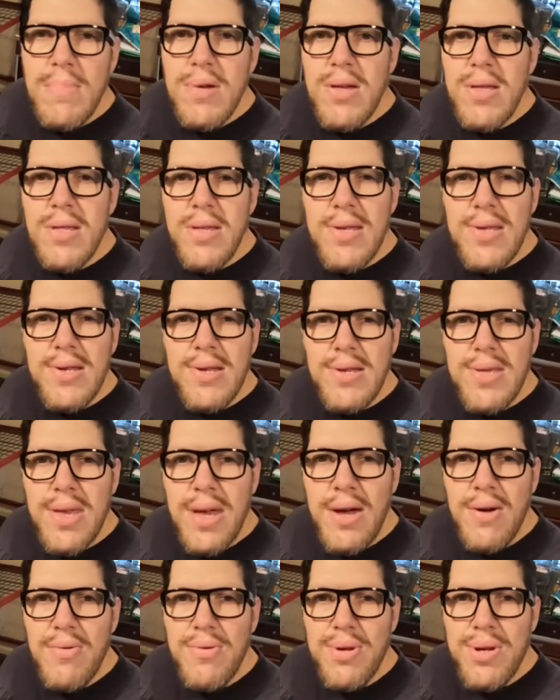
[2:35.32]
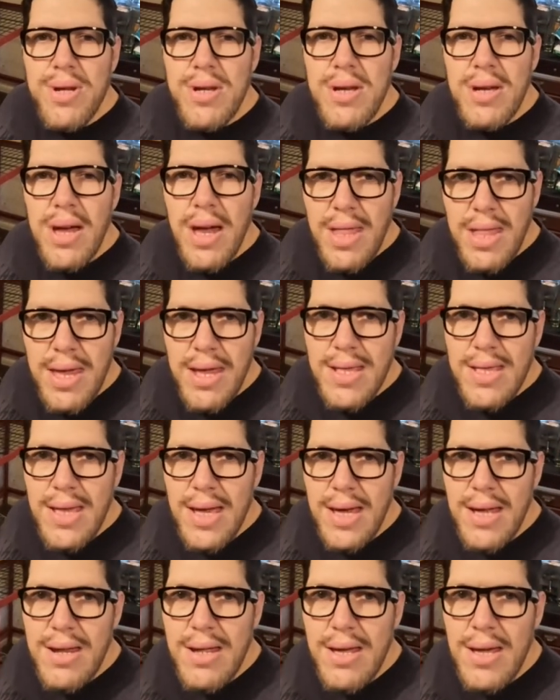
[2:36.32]
lizard lounge. I like
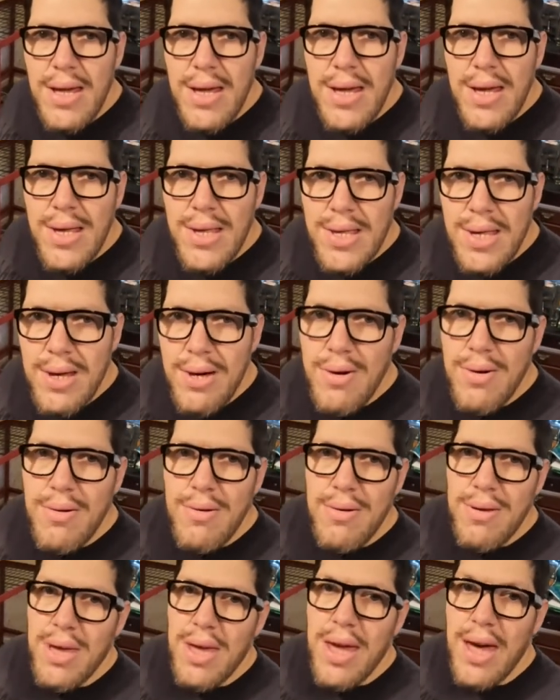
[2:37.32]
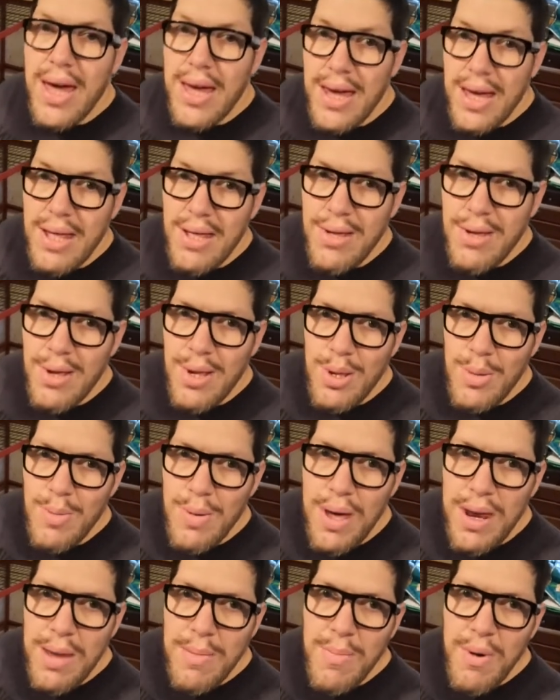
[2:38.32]
that. So yeah, I got a little
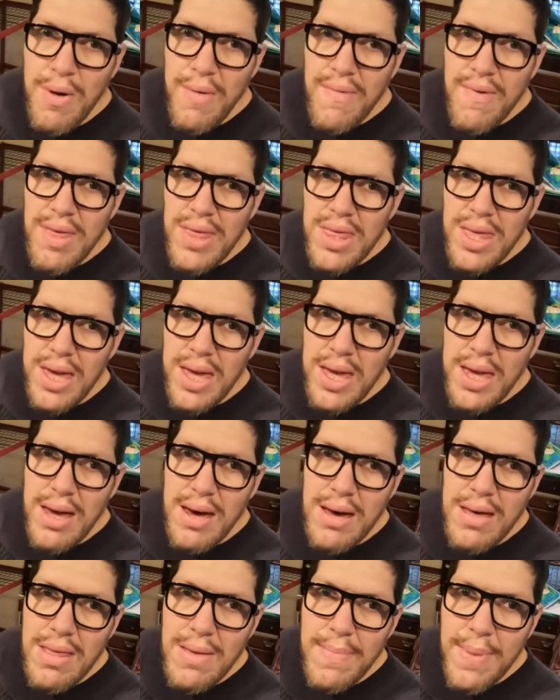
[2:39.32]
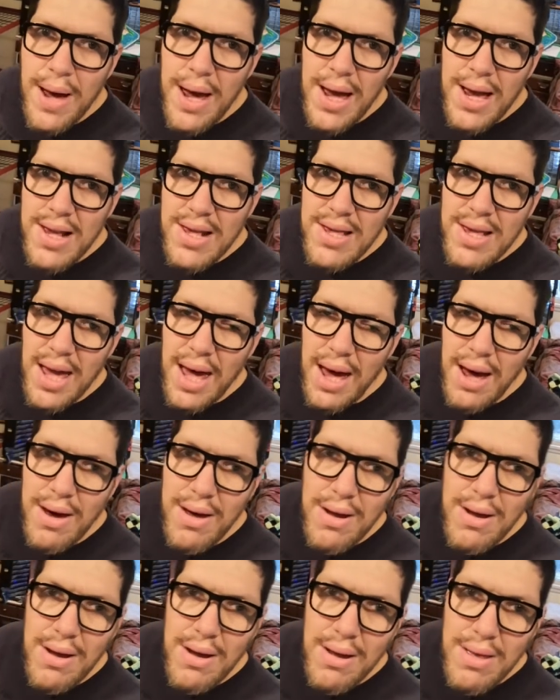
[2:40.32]
sweaty moving the box
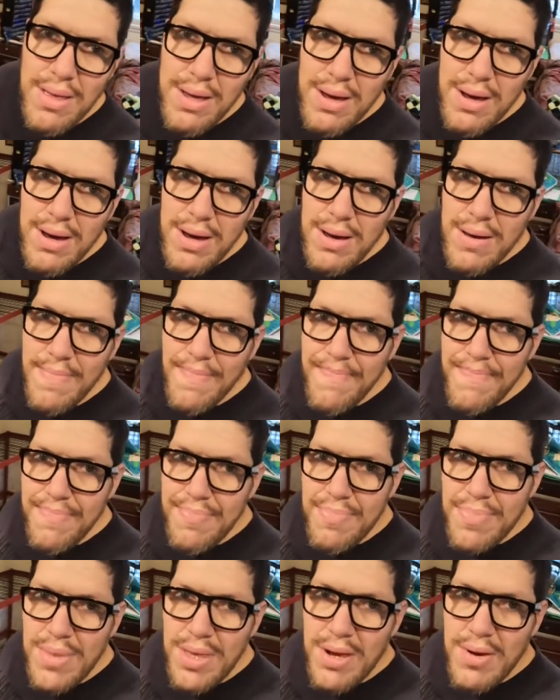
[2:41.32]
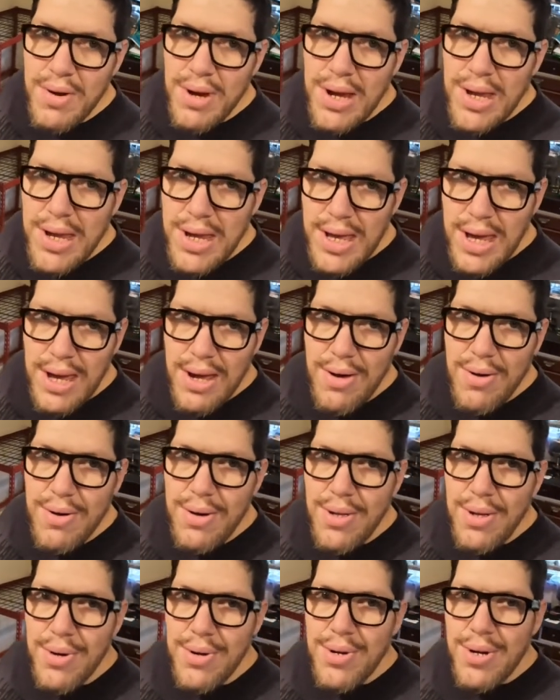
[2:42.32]
out, or the crested gecko
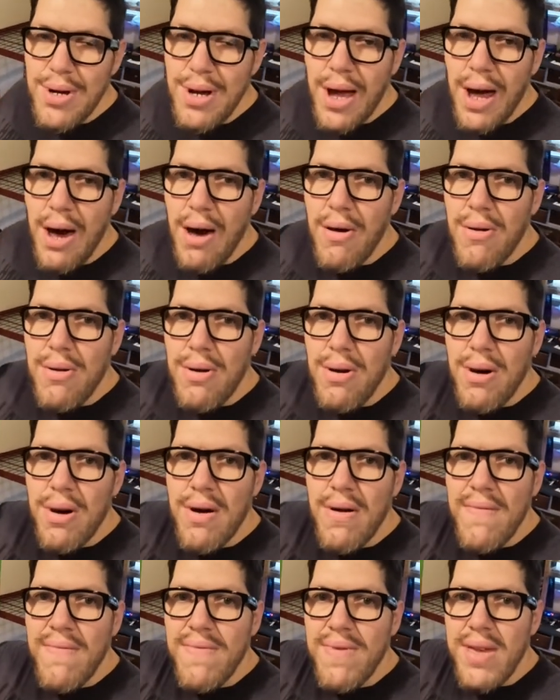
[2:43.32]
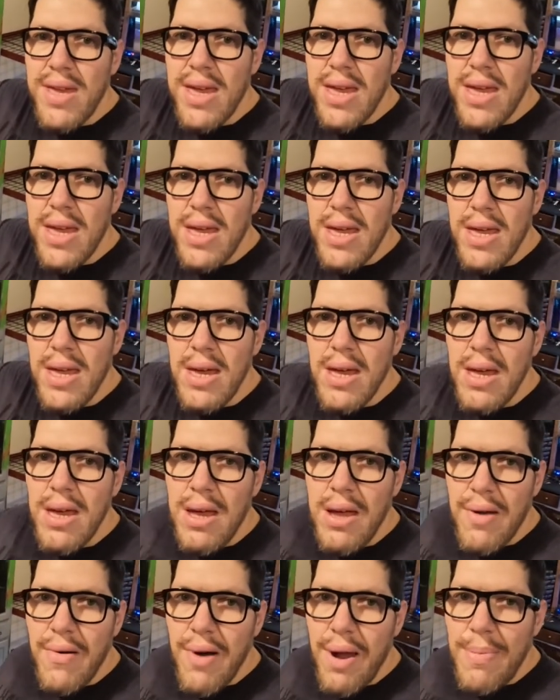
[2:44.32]
enclosure out of the
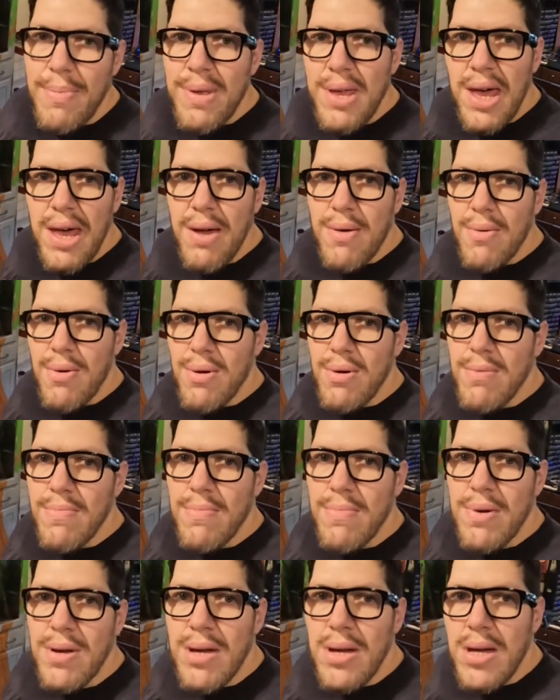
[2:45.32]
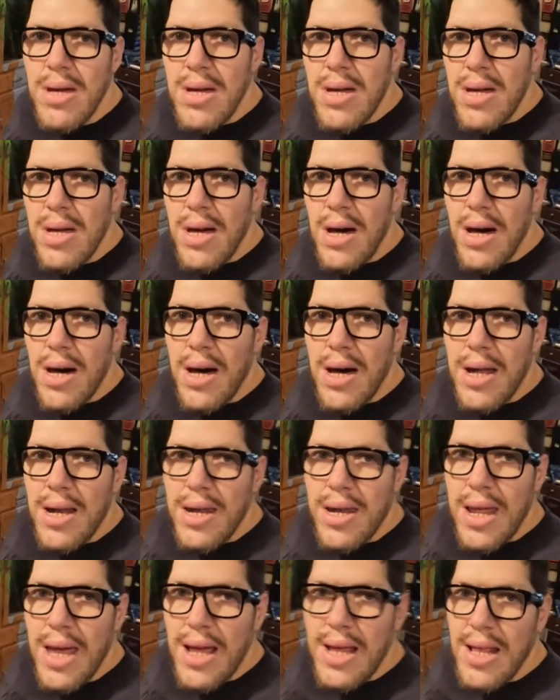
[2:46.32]
reptile room.
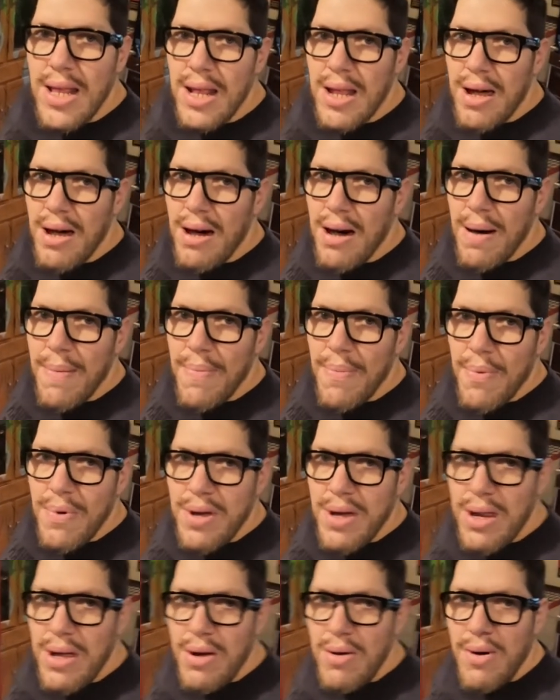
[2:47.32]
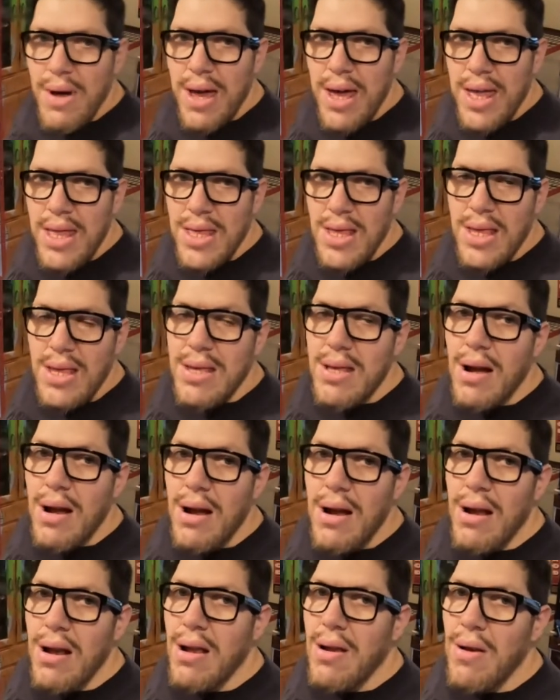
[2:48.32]
Next up, we're gonna go ahead and start